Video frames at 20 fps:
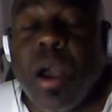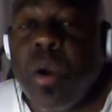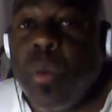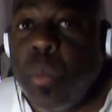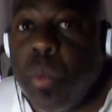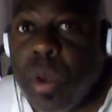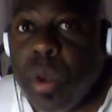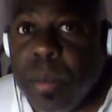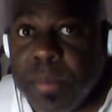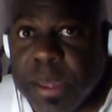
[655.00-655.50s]
a
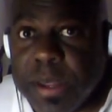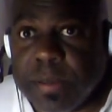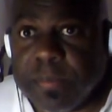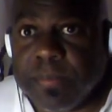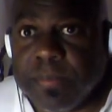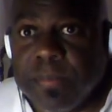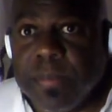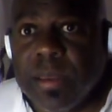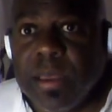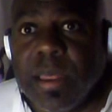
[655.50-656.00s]
woman
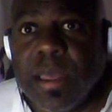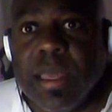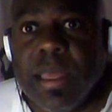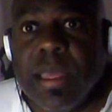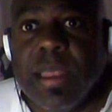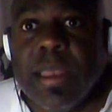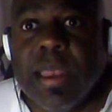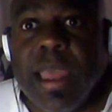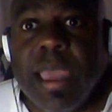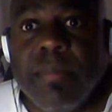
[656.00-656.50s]

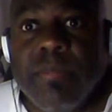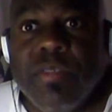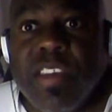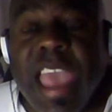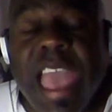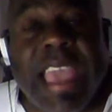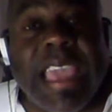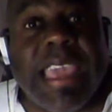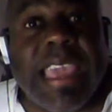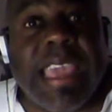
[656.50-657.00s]
named
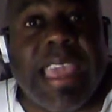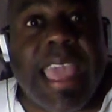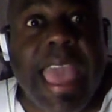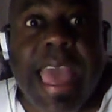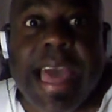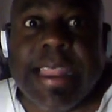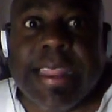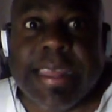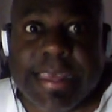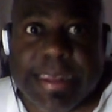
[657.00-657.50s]
Jackie
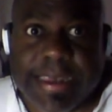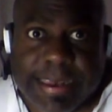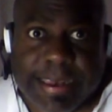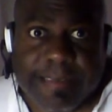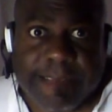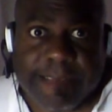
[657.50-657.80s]
Kallen.